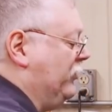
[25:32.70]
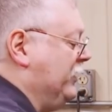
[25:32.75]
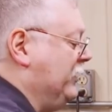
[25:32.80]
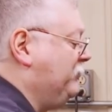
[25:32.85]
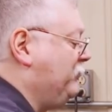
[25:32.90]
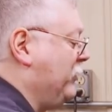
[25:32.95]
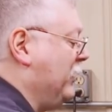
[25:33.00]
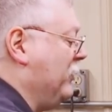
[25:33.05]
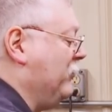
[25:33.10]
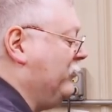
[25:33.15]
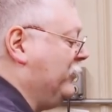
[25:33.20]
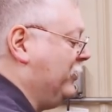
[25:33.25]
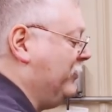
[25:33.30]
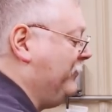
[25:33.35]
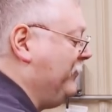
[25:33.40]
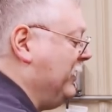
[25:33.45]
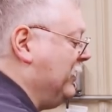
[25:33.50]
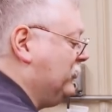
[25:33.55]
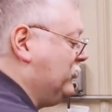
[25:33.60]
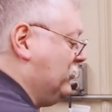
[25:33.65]
know, he's probably one of
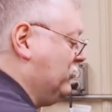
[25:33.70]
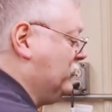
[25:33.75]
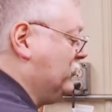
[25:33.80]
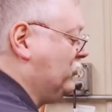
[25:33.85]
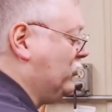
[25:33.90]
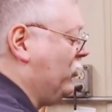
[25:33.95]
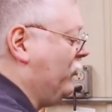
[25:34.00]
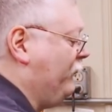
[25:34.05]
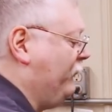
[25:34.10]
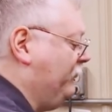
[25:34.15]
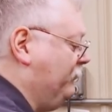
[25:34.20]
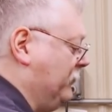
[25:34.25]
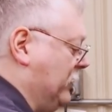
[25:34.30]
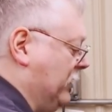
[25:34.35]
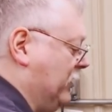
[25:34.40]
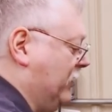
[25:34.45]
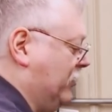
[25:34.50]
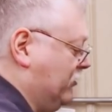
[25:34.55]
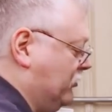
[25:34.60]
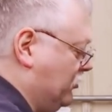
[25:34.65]
the best
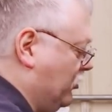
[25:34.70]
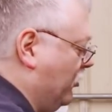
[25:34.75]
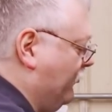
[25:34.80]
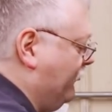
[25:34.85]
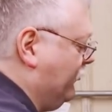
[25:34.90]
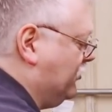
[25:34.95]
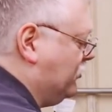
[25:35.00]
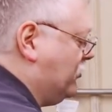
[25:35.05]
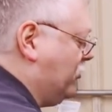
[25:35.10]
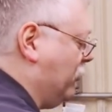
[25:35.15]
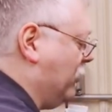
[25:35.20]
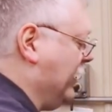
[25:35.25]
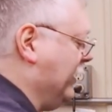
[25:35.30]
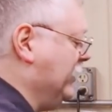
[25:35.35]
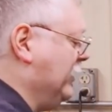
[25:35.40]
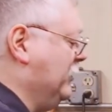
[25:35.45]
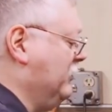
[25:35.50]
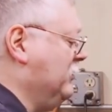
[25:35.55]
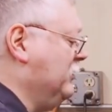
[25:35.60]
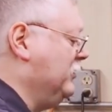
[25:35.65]
surface
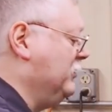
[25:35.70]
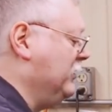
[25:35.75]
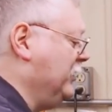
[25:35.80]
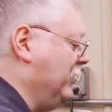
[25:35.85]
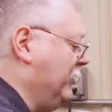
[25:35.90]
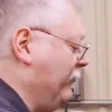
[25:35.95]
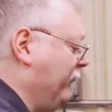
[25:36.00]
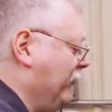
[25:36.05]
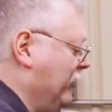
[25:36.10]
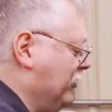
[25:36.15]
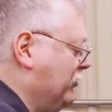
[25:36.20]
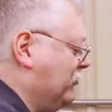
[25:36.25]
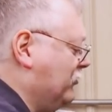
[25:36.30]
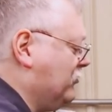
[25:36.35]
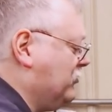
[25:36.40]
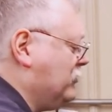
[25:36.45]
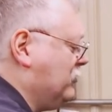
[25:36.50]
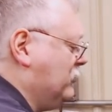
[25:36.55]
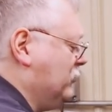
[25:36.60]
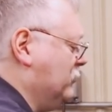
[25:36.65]
grinding
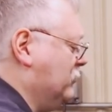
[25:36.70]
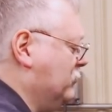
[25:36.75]
individuals.